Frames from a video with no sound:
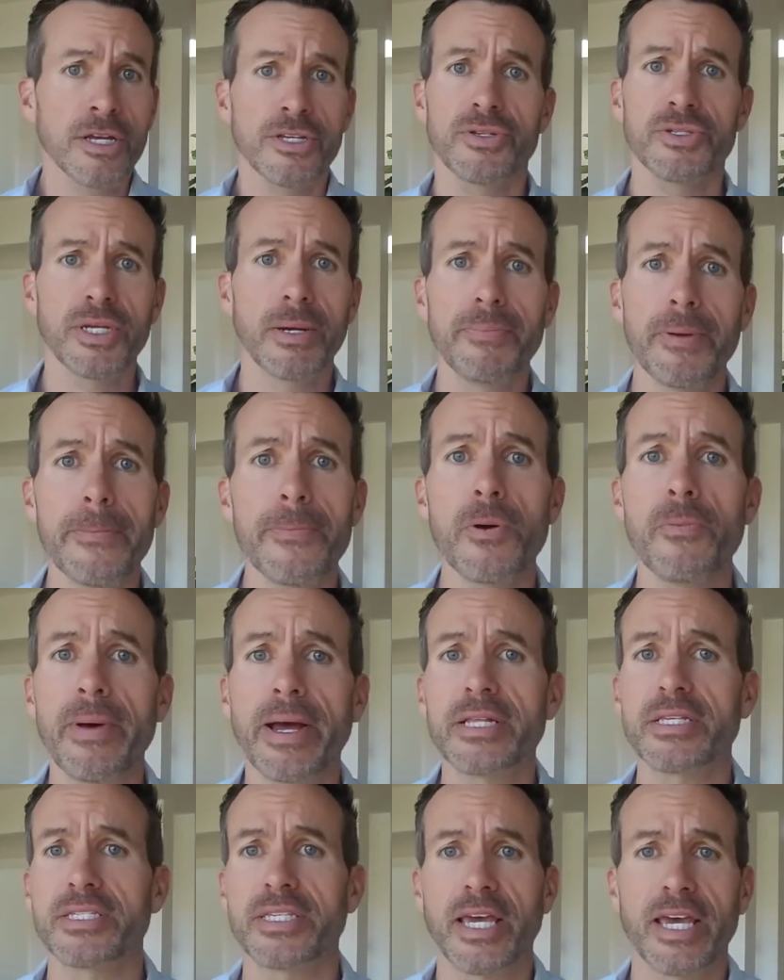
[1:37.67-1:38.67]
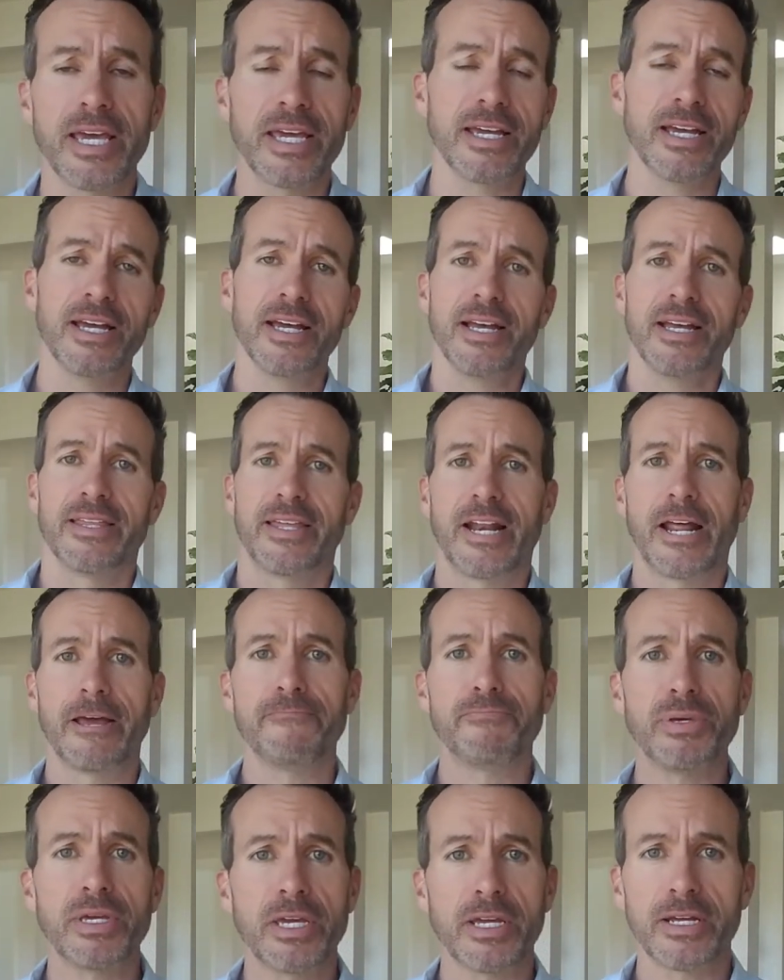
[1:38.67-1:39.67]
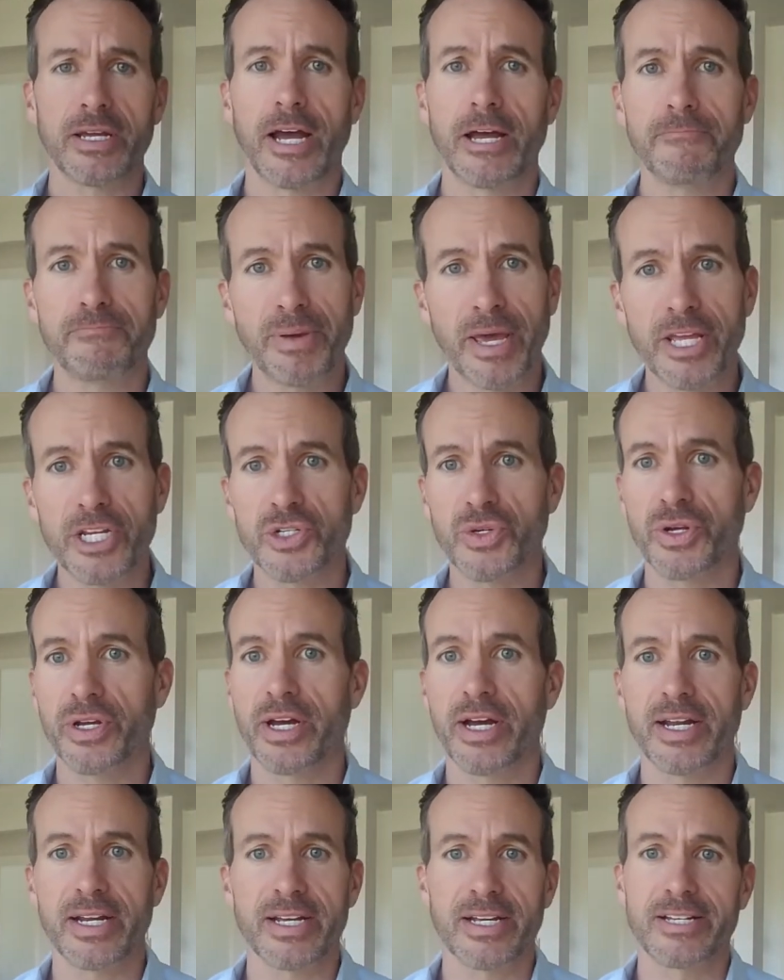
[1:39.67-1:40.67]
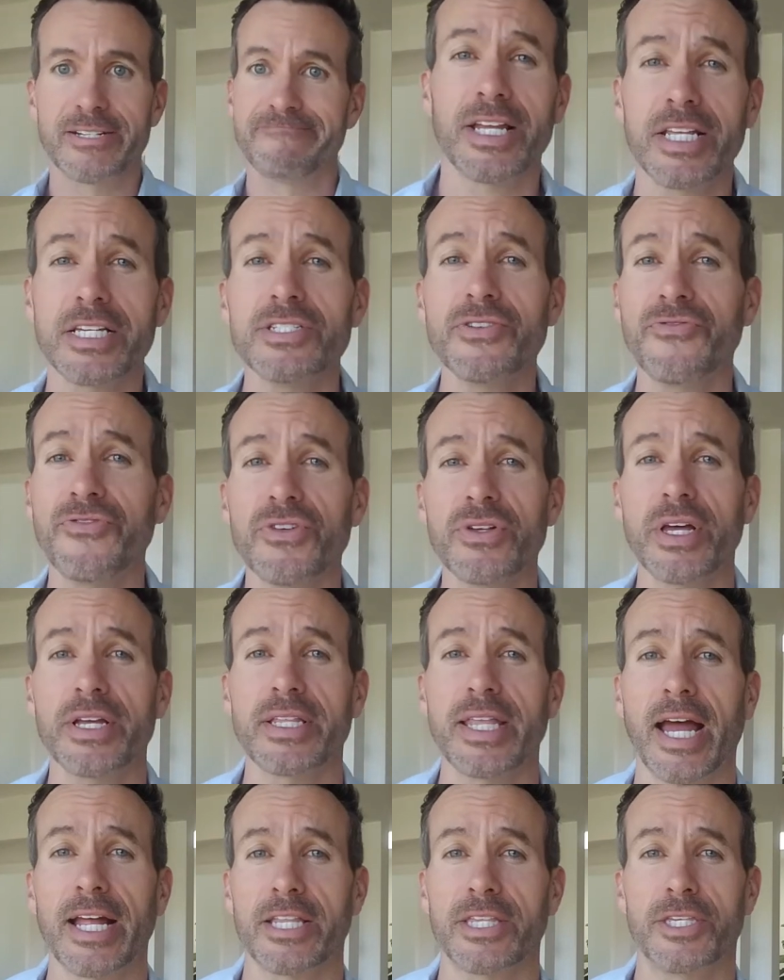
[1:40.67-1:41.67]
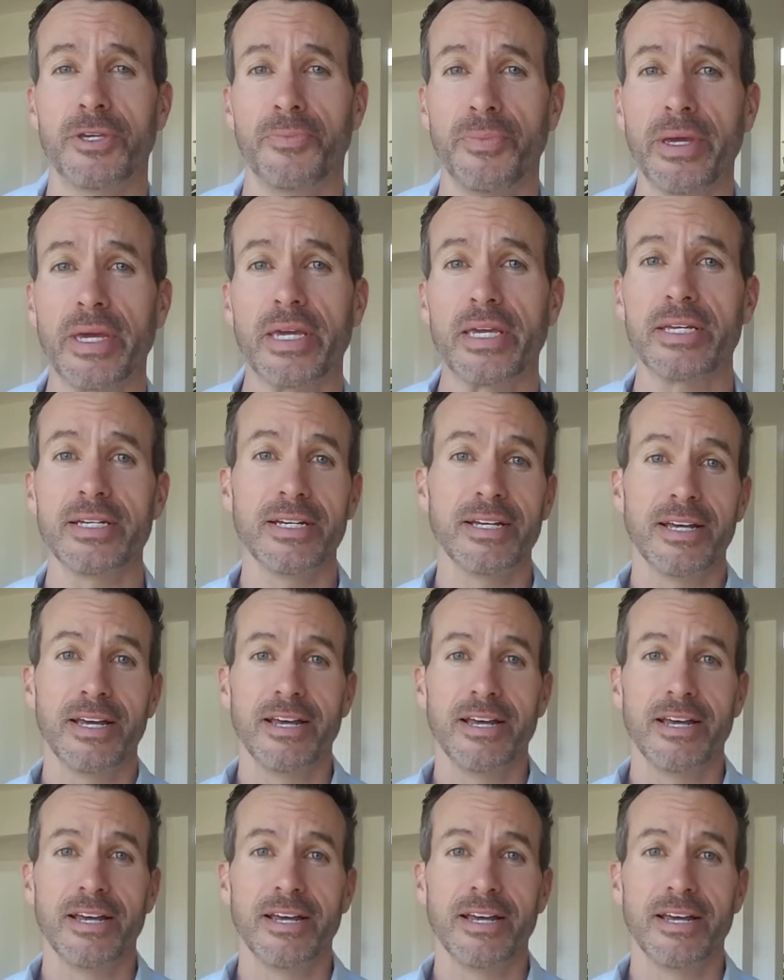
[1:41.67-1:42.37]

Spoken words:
Some people might say that I'm being unpatriotic. It doesn't feel like that to me.